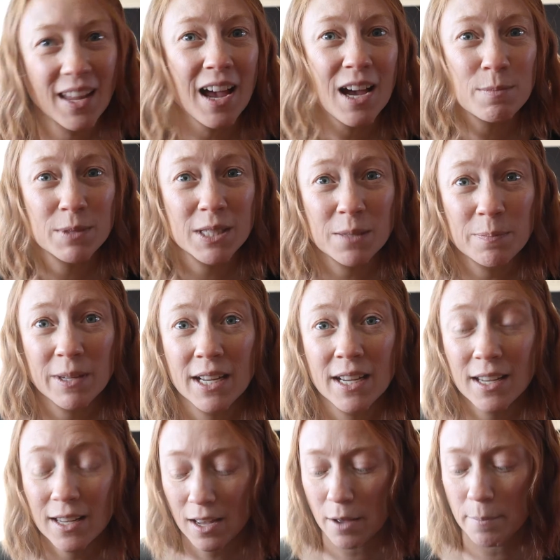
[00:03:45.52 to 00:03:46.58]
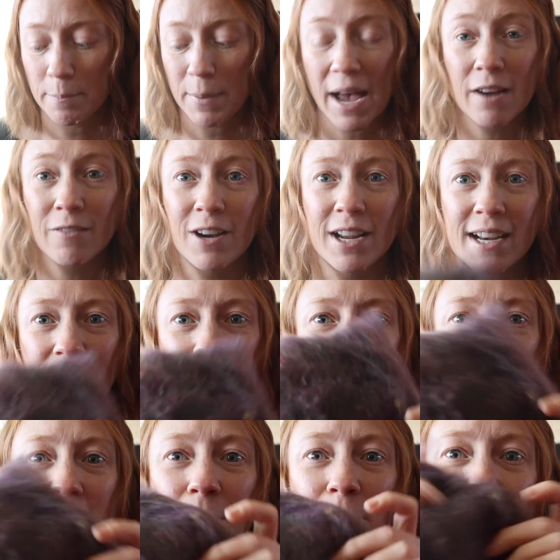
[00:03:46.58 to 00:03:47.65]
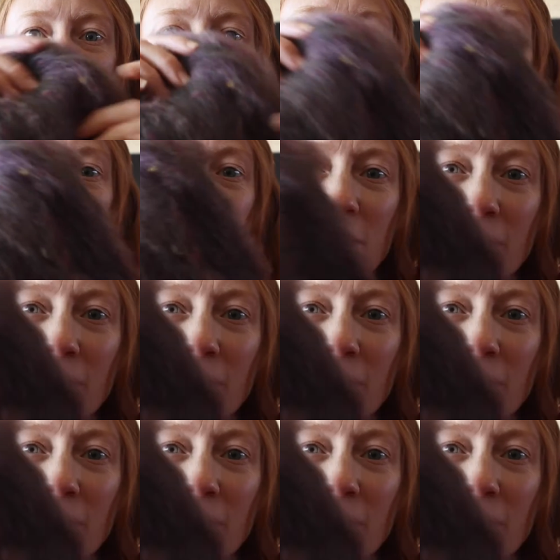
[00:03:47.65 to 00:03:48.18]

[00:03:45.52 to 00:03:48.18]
I'm spinning a bat right now that I made on my